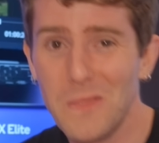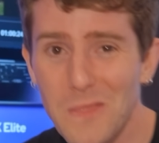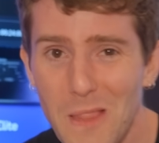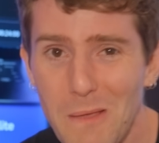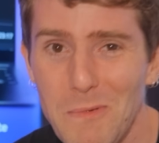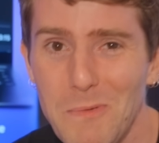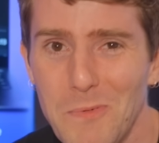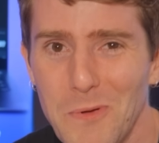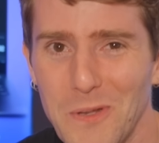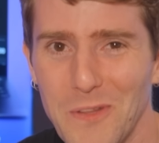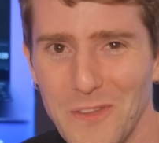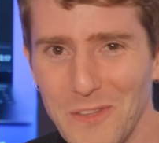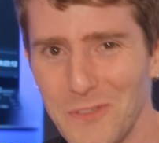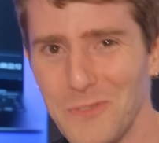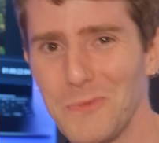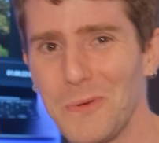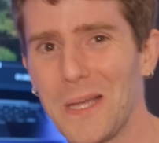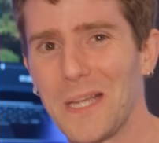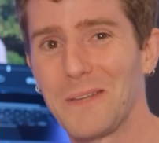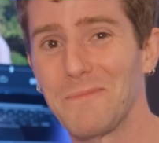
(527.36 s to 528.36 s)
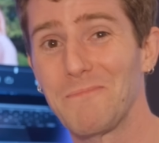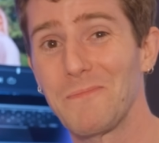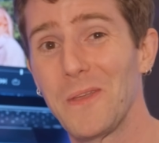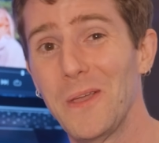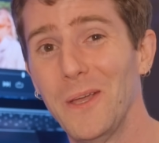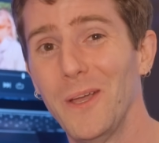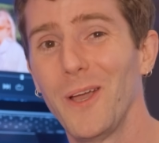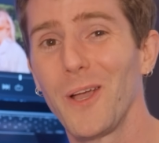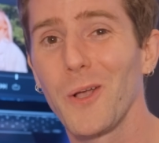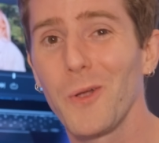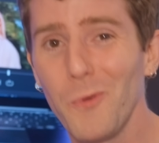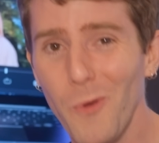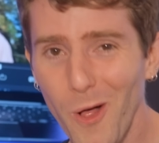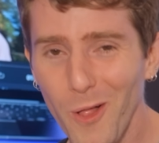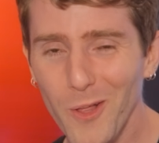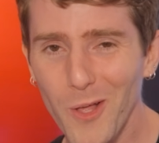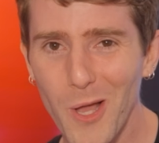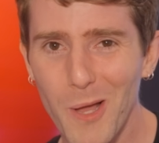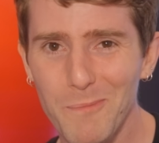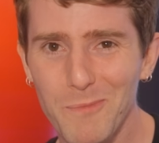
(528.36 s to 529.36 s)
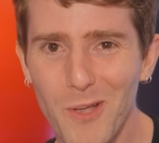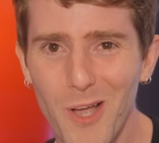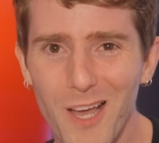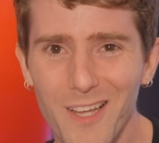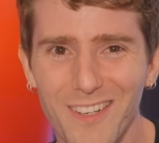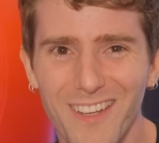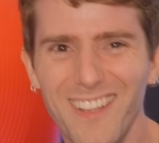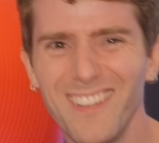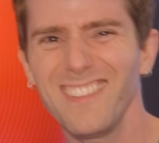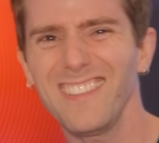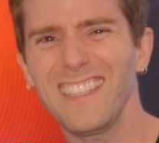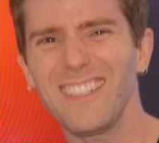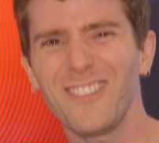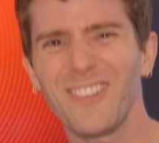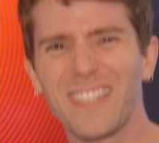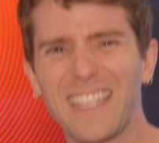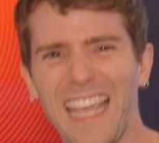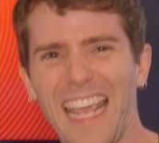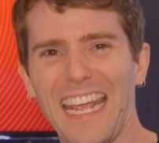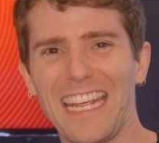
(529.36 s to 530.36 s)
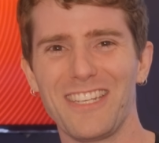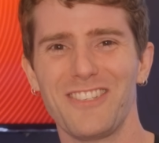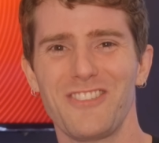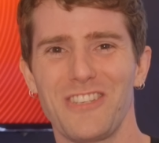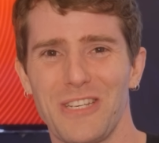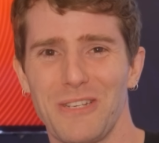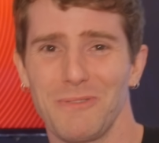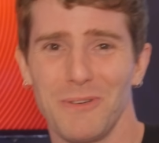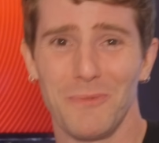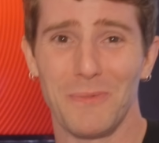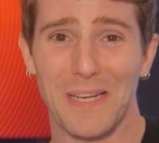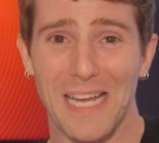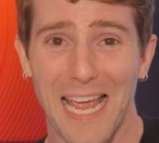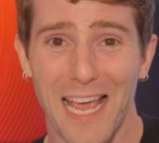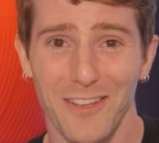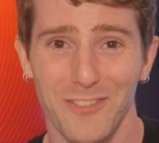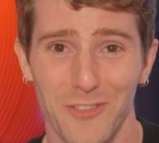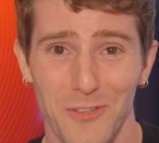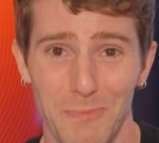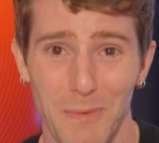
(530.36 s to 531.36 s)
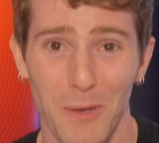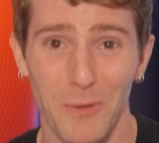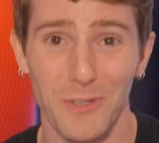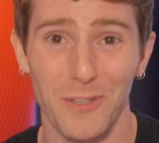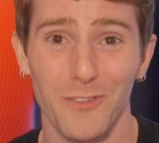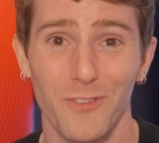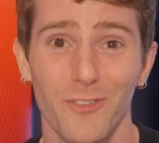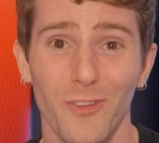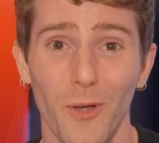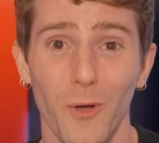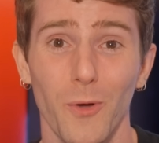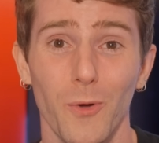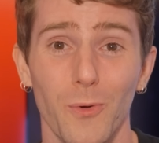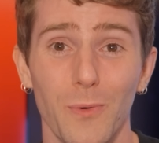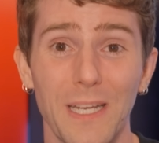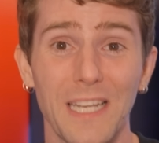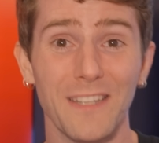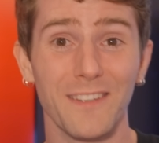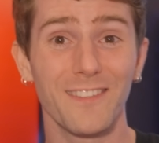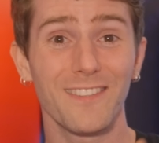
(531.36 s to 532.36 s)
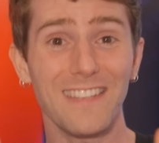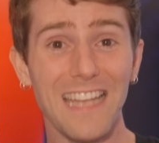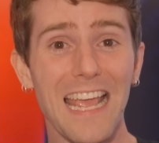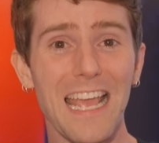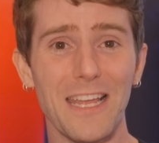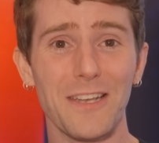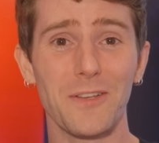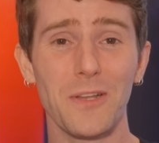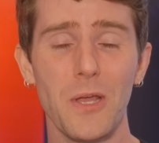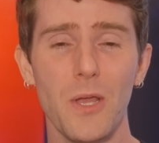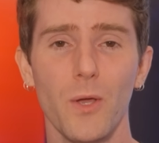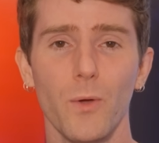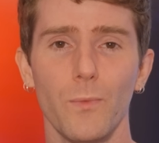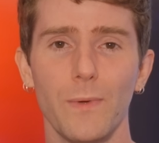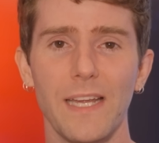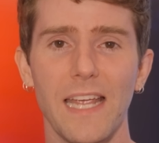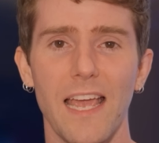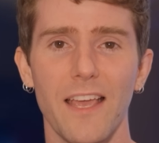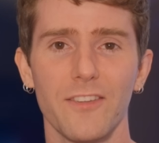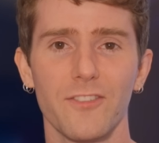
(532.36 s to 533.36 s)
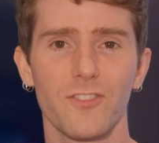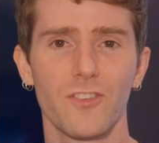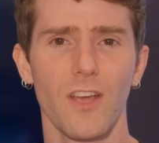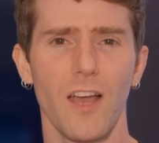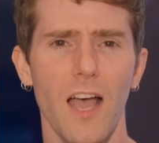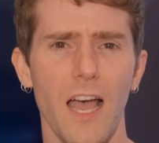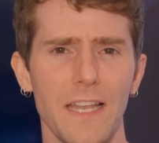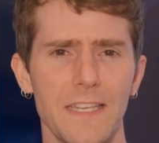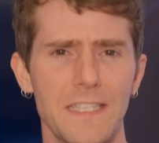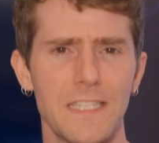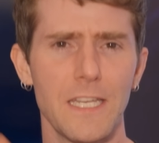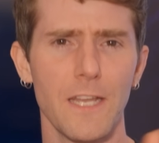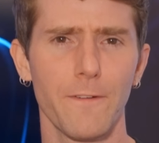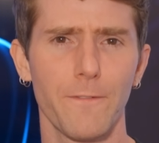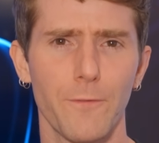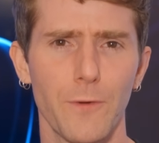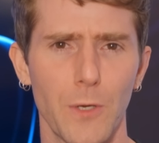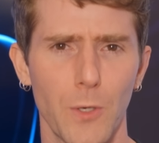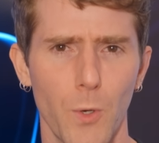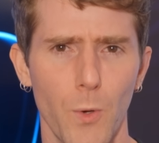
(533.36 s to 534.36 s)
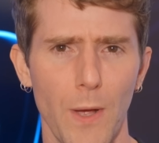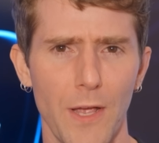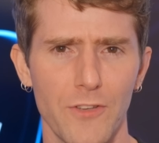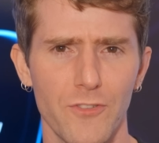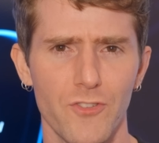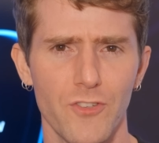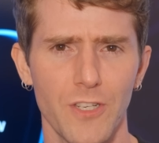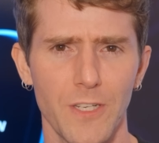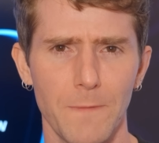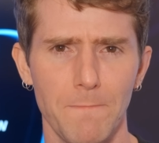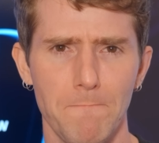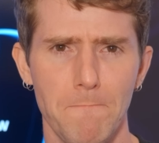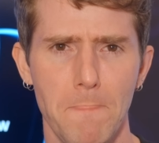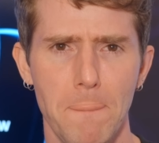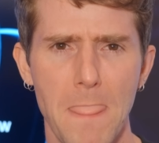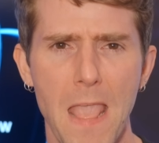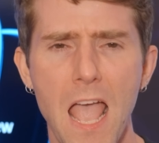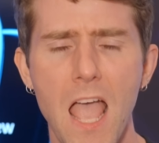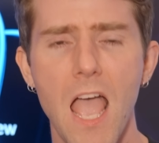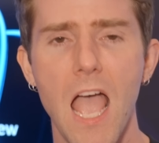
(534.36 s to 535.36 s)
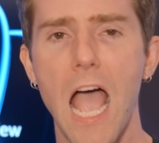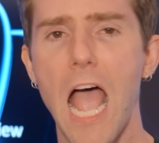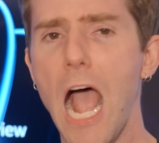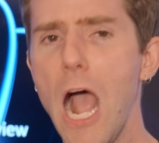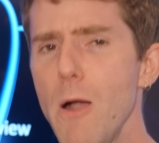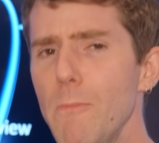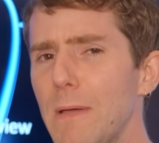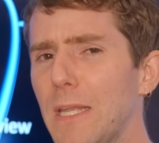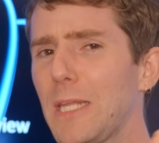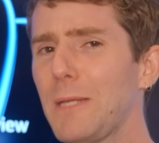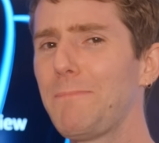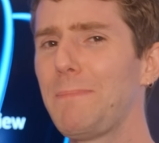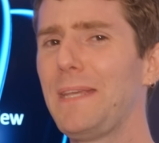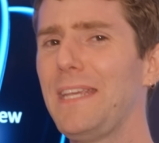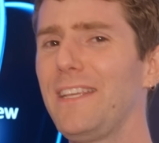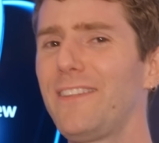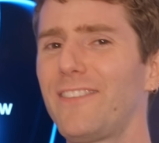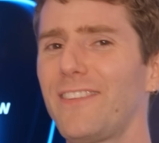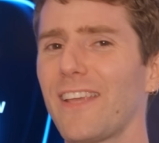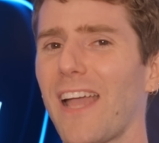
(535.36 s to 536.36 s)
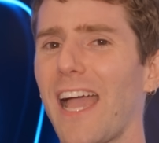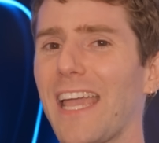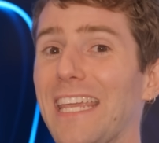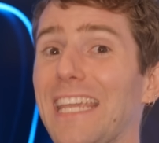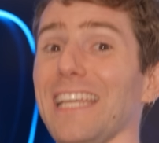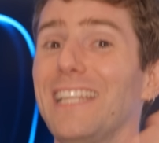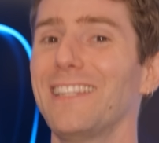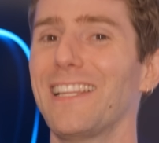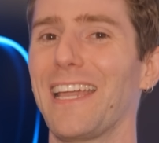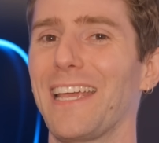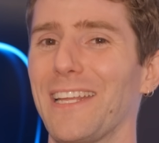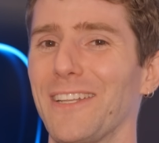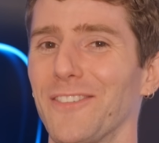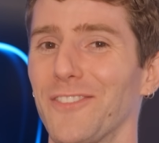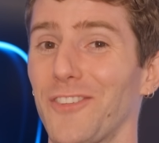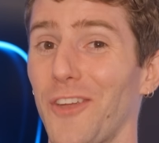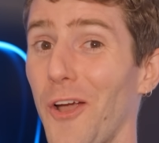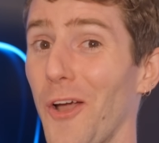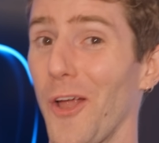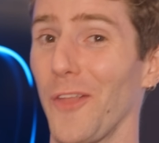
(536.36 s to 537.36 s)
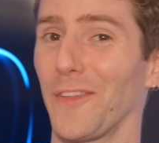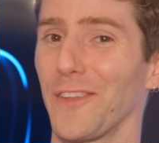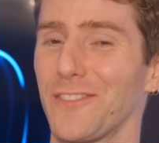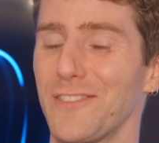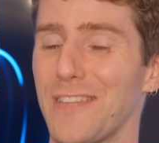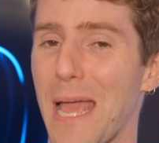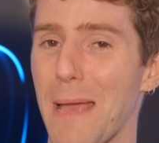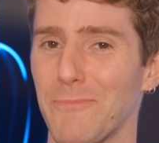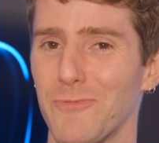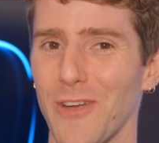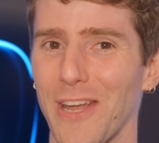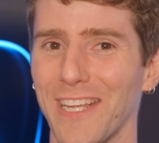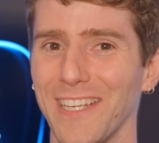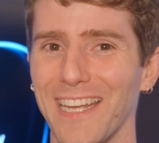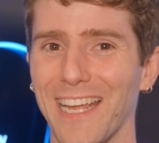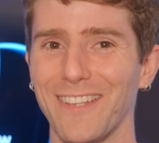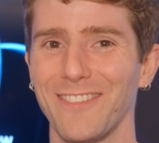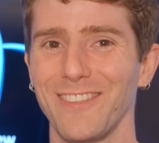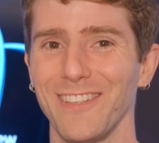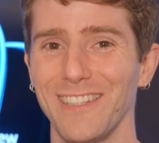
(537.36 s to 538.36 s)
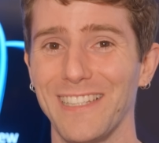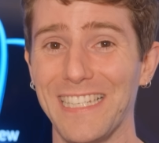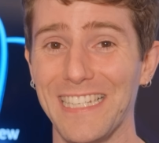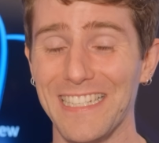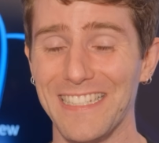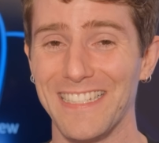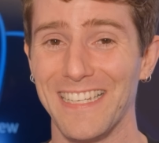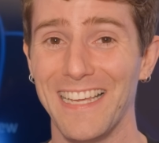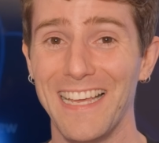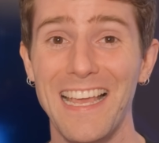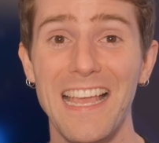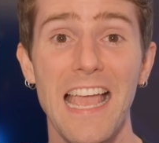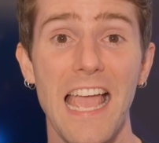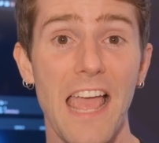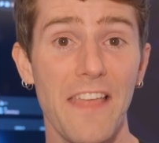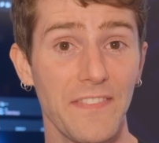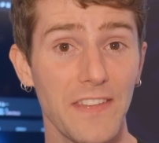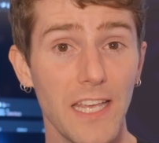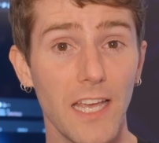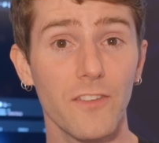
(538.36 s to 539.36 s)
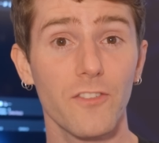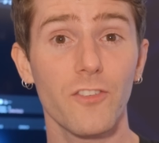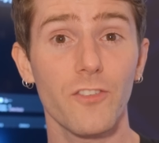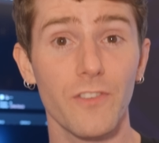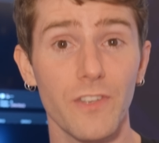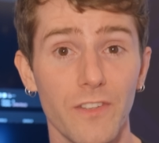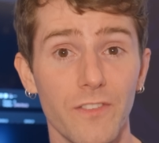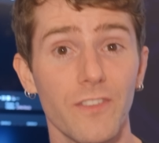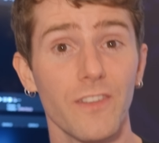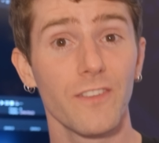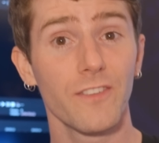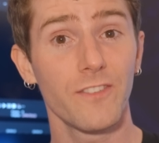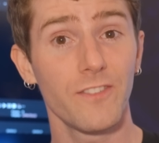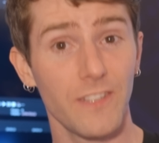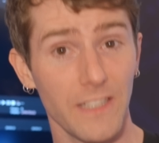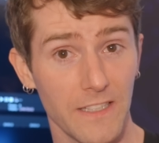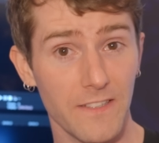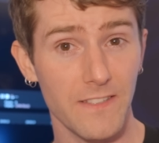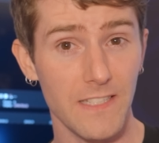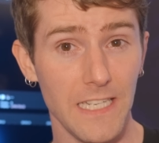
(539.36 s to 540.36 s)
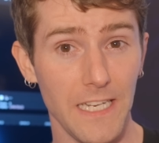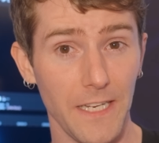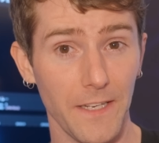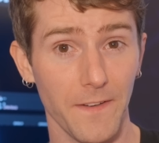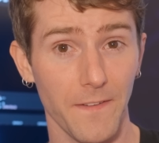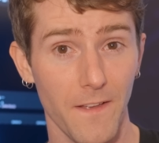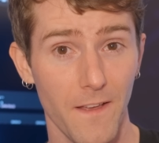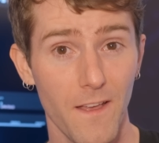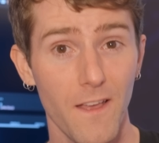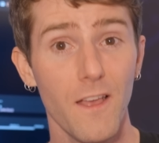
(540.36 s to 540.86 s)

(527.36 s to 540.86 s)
Let me put it this way. Qualcomm got a little cagey when we asked about it, so instead, we asked a different question. How many P C I E lanes are on the Snapdragon X Elite? And the answer is sixteen.